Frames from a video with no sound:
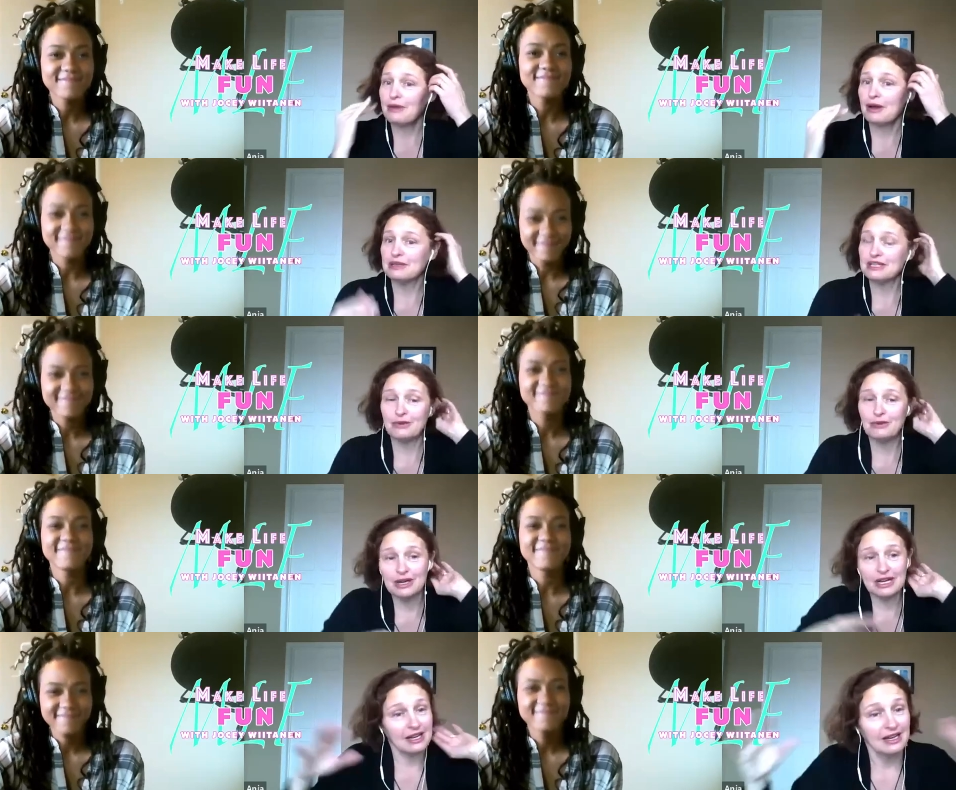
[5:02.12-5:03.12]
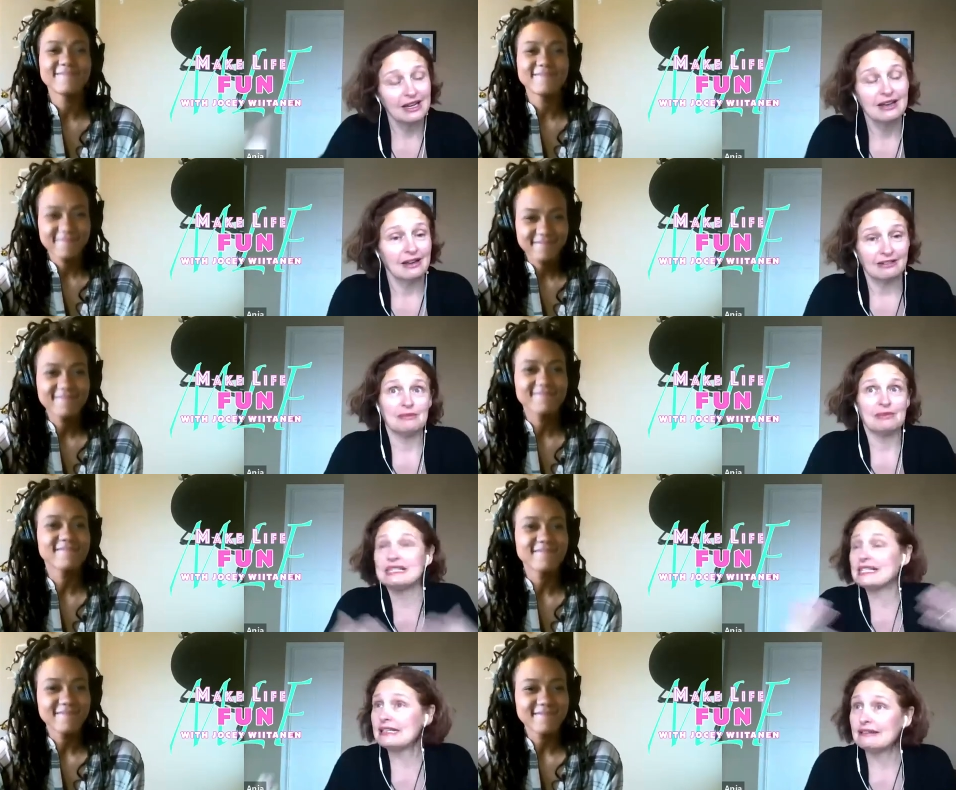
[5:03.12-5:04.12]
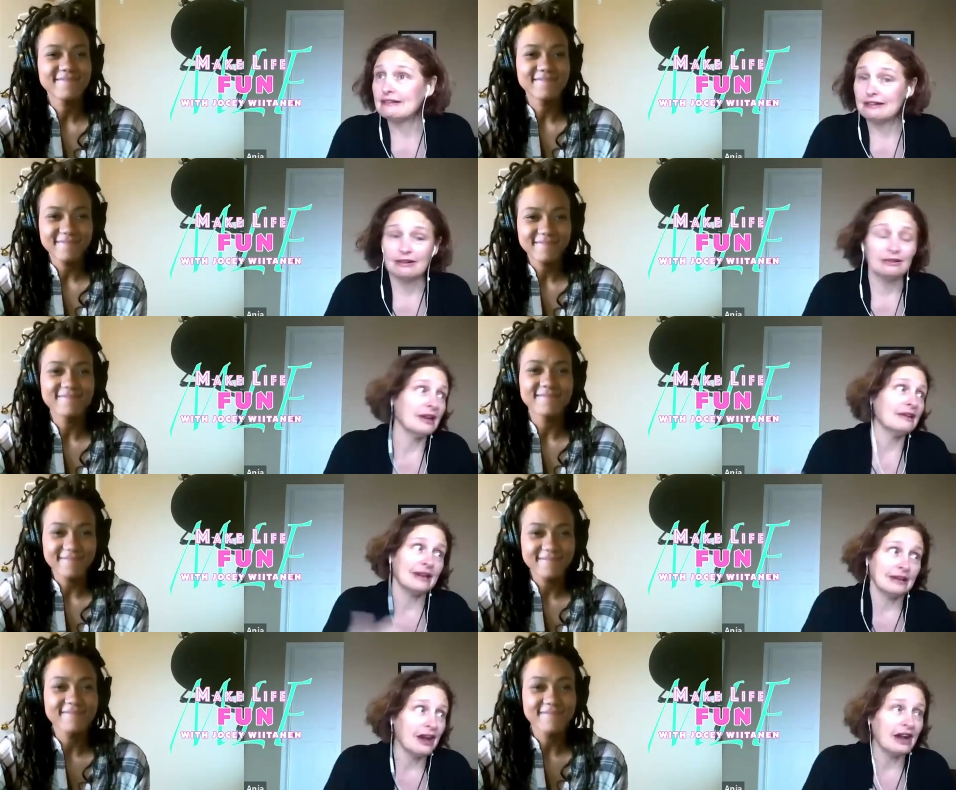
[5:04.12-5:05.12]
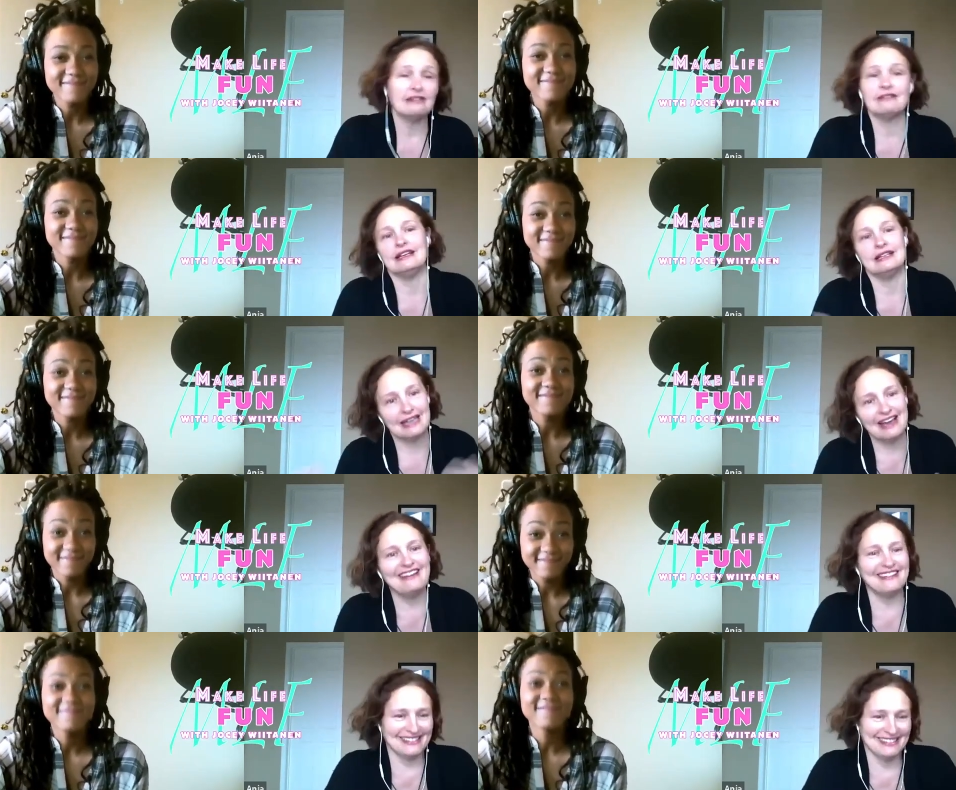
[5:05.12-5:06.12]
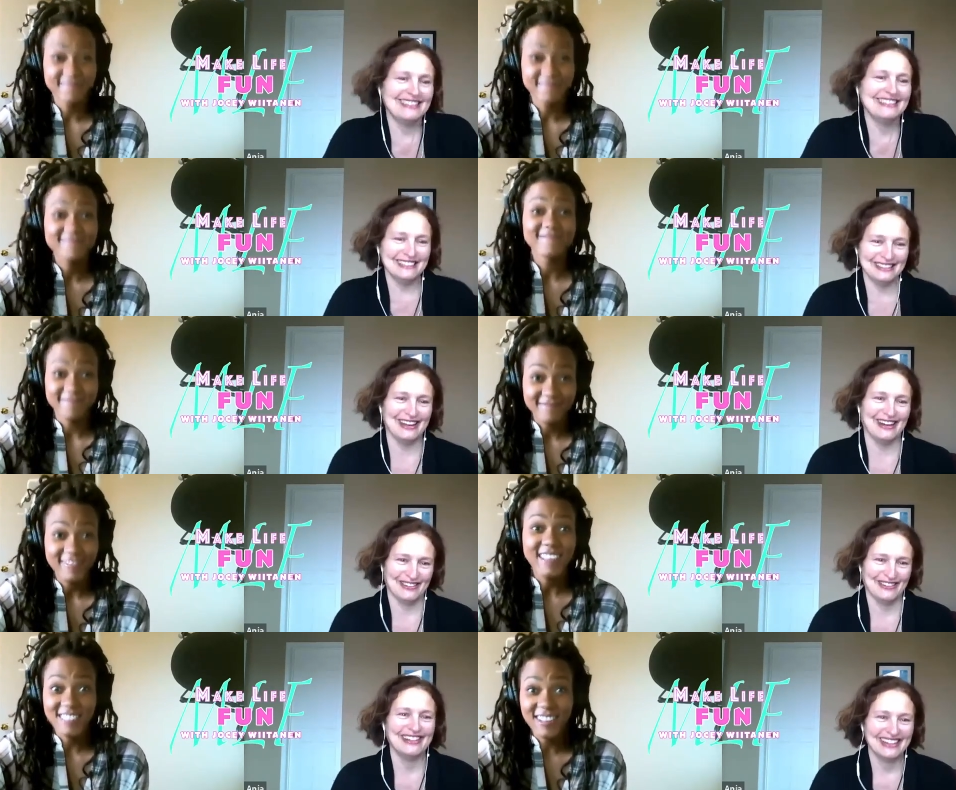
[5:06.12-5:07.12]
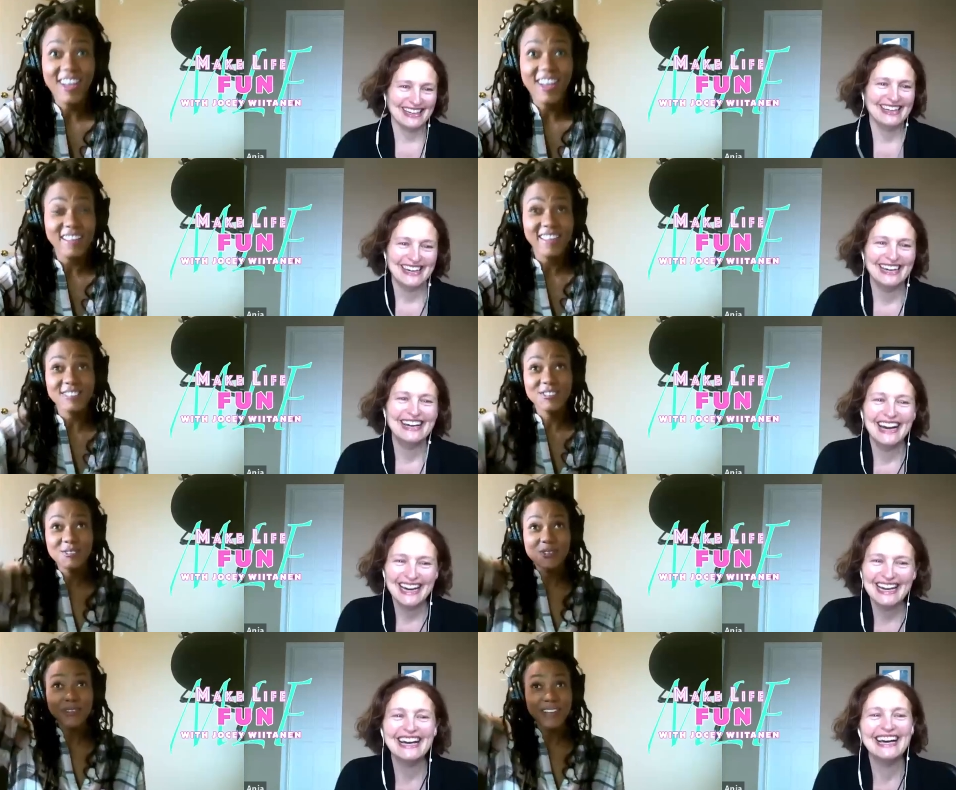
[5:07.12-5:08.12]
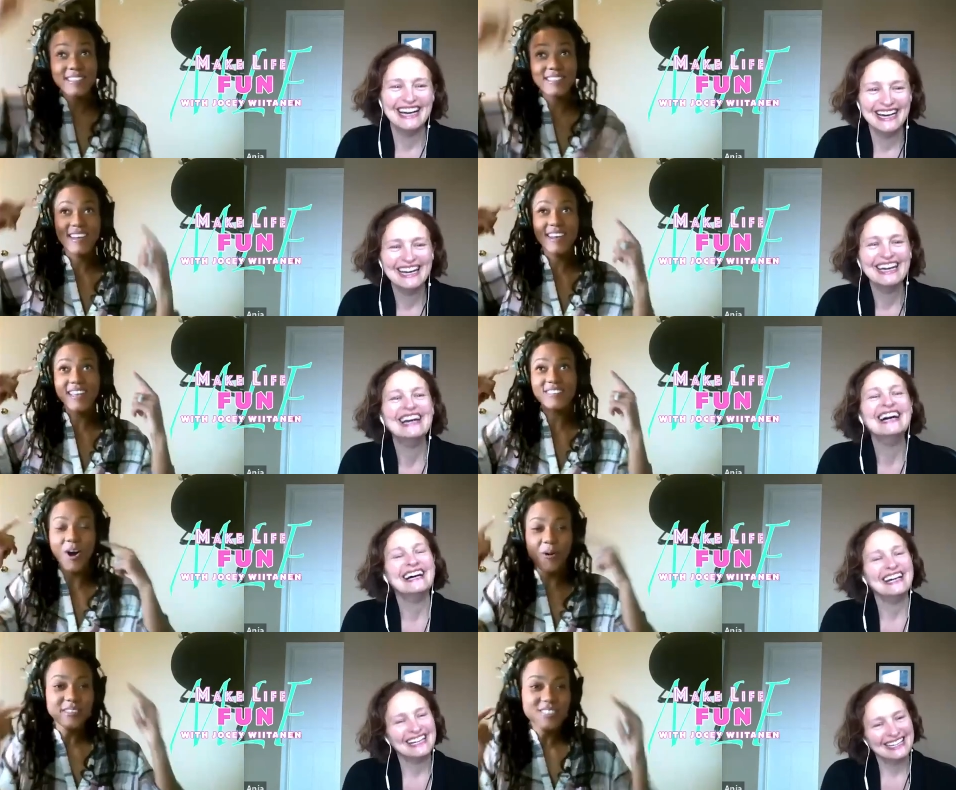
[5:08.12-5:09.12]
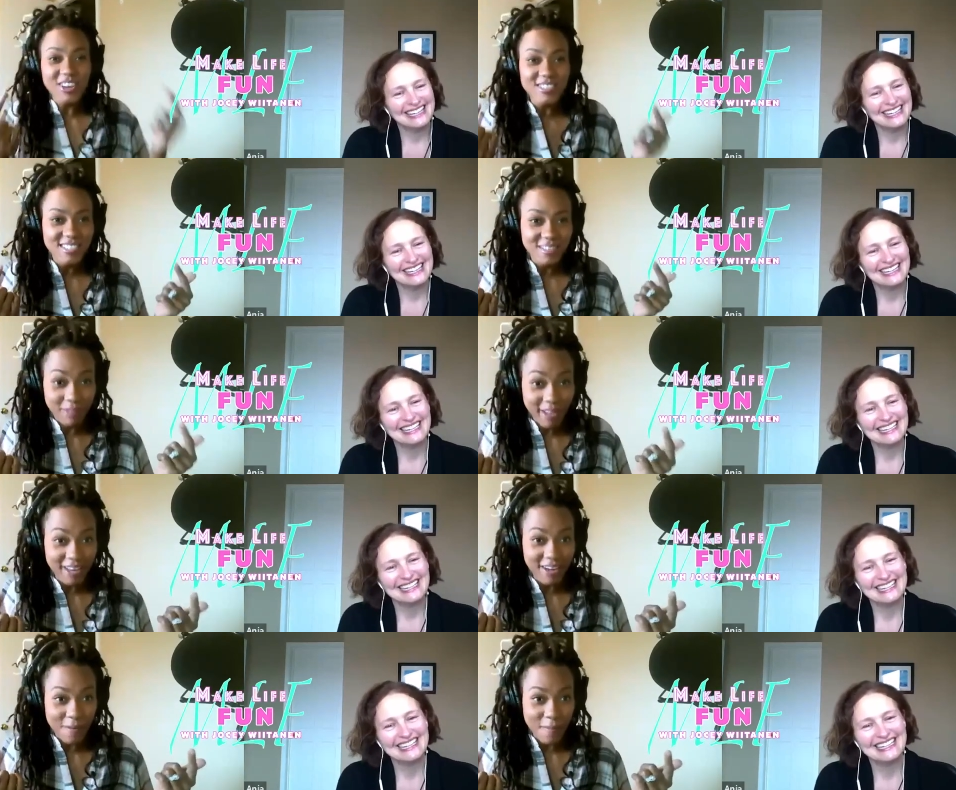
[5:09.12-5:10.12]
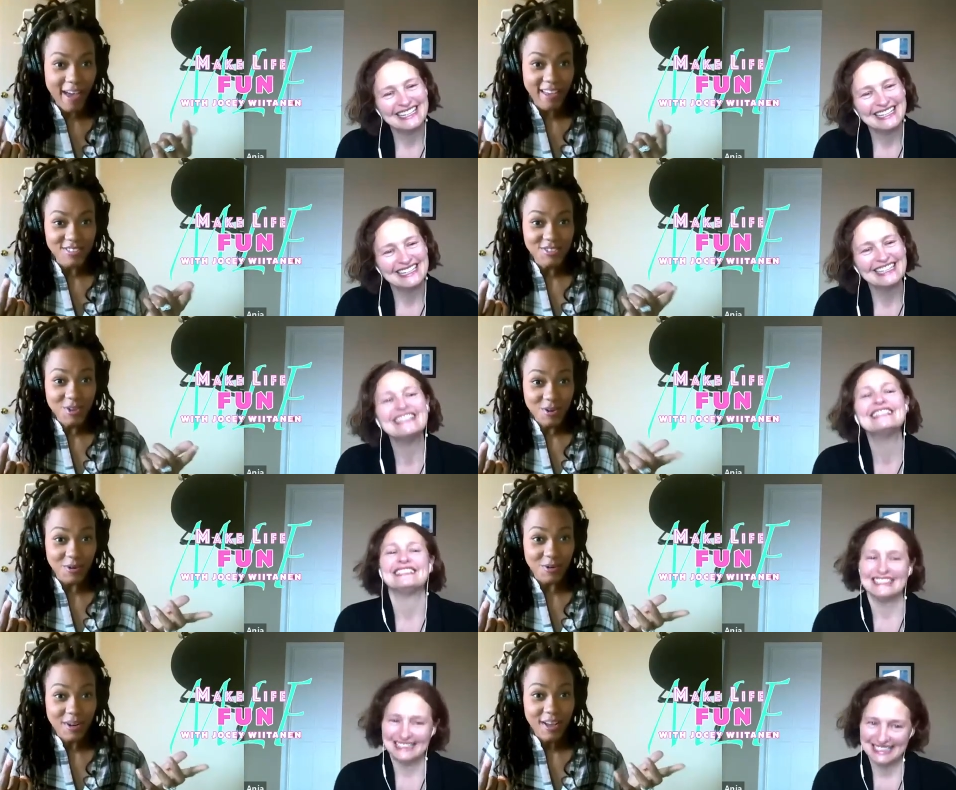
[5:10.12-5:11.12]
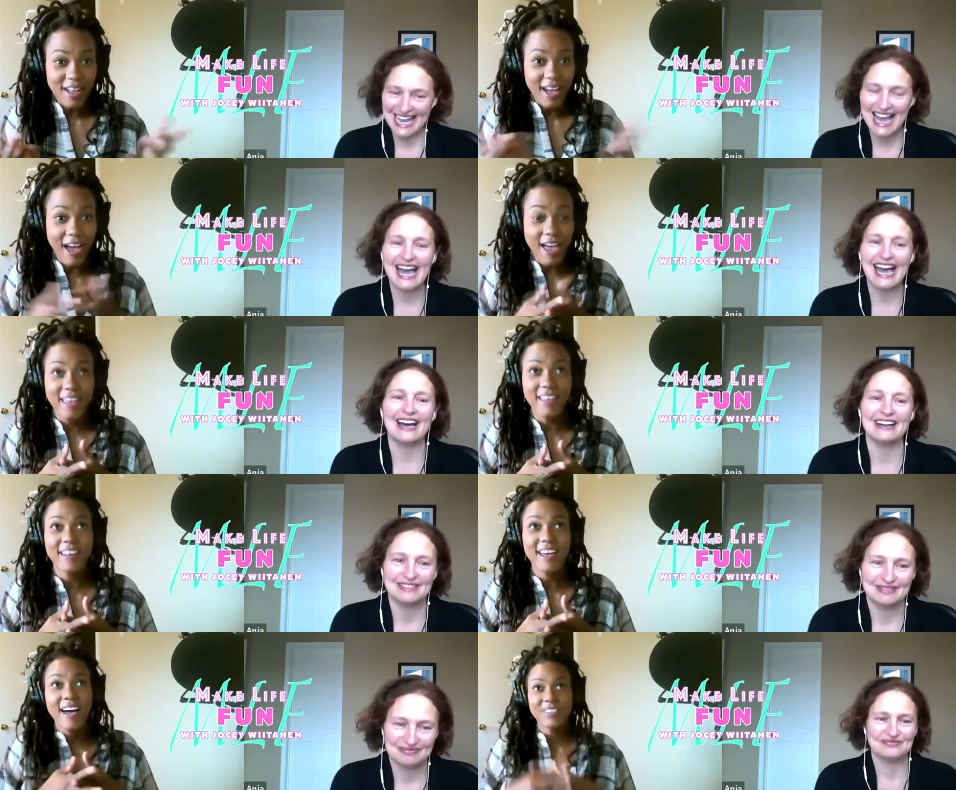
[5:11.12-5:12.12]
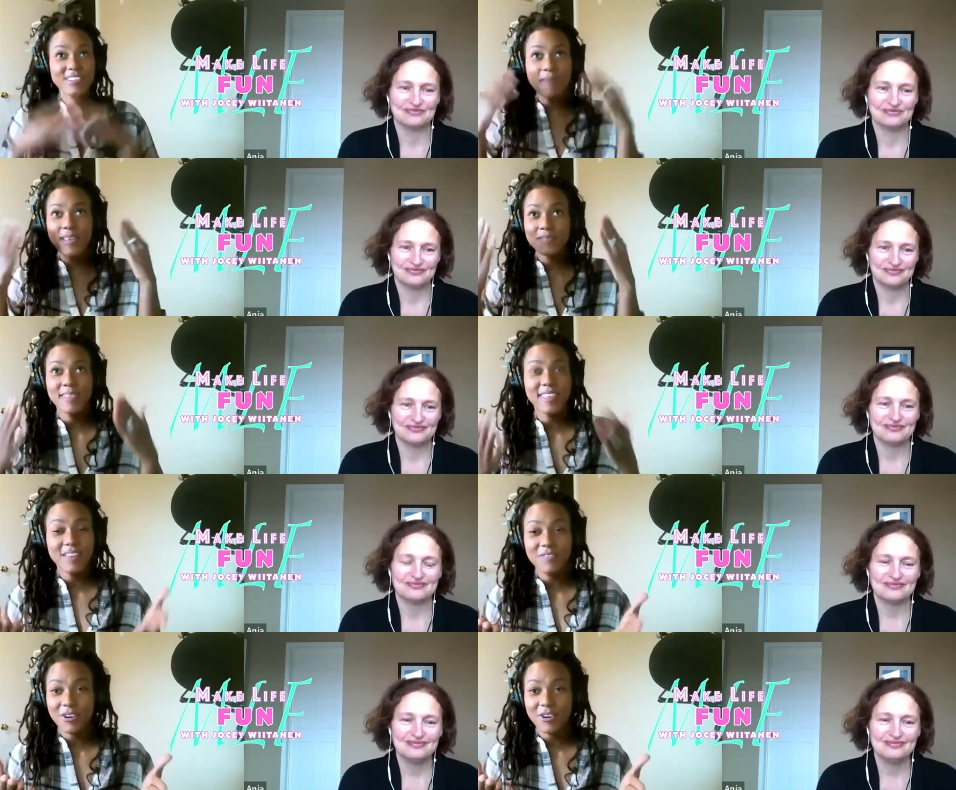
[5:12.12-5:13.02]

Speaker 1: a moment. I want to, I've got to make dinner. Oh, no, now you're hungry. And now, you know, it's It's
Speaker 2: a lot, that to-do list, and it's always constantly playing in our mind too. Yeah. And this makes me think of a